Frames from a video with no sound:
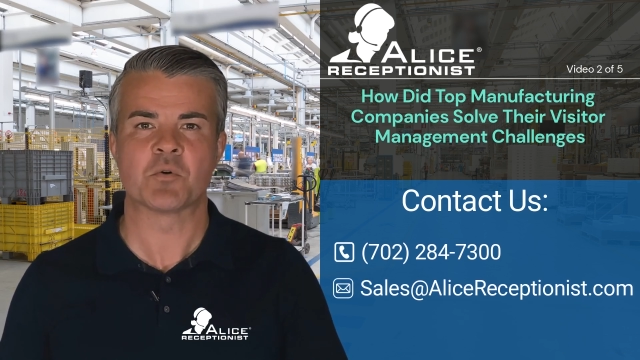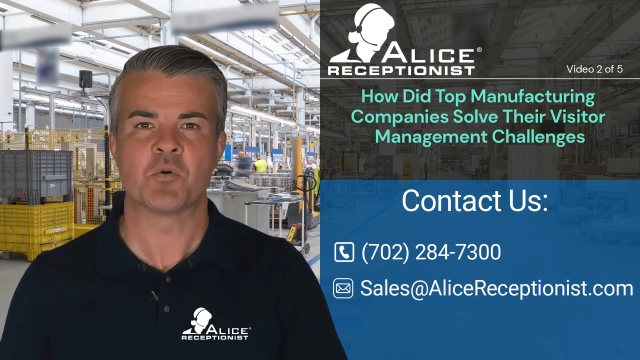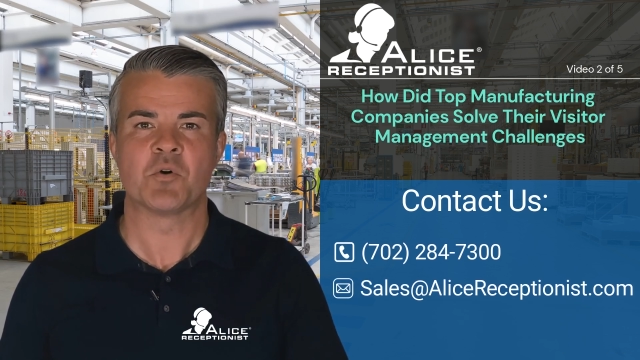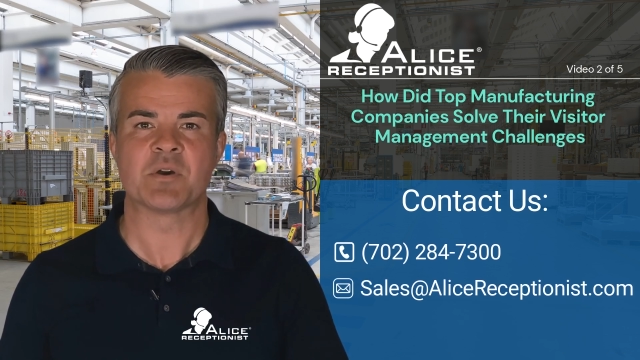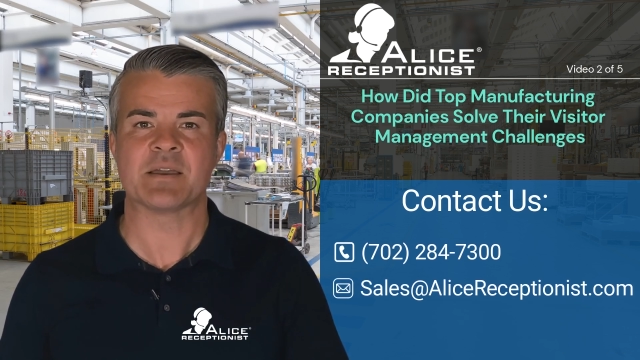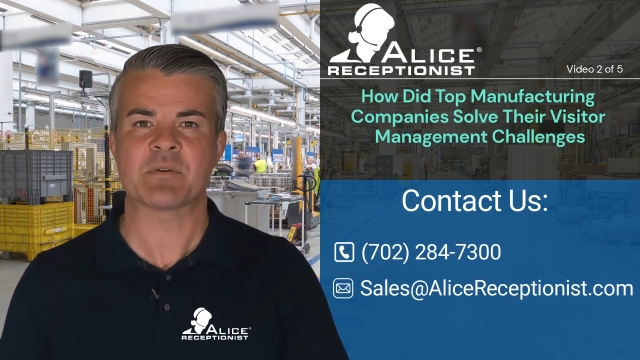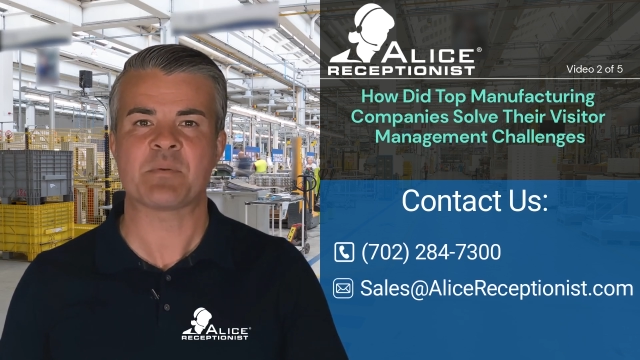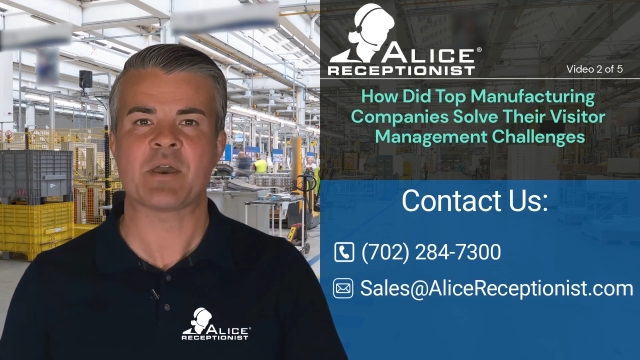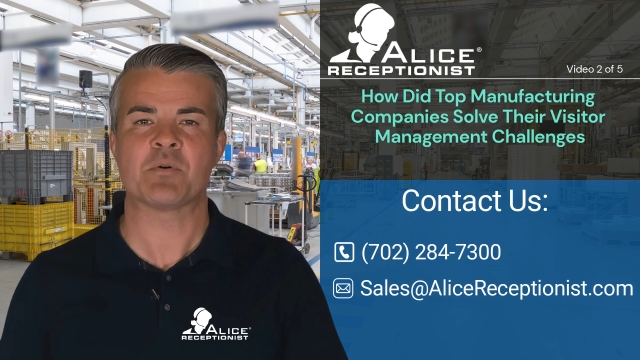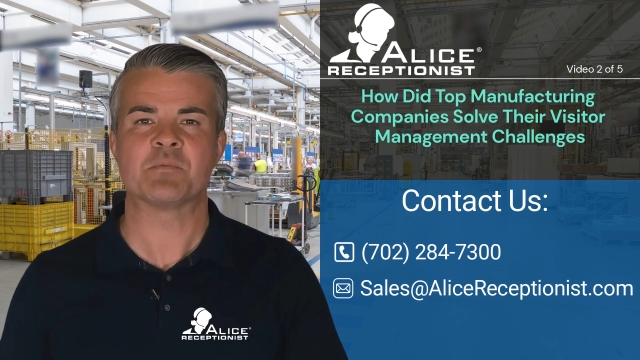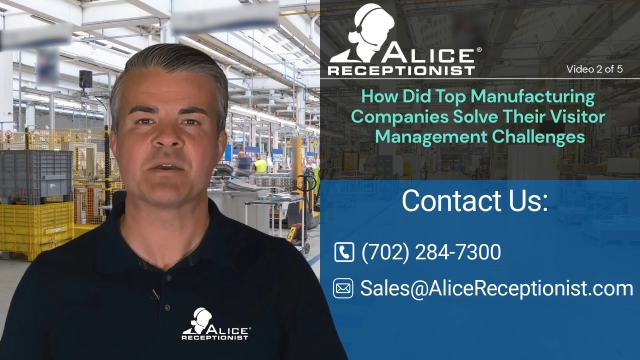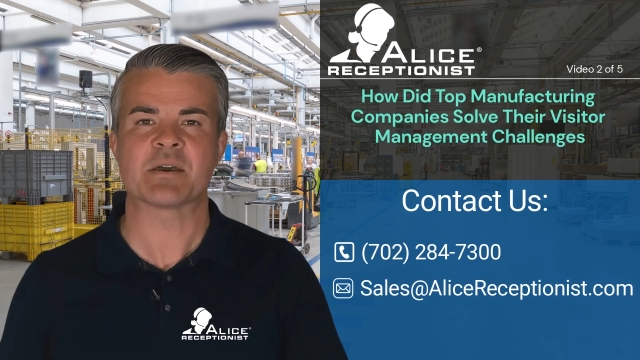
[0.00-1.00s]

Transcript: or email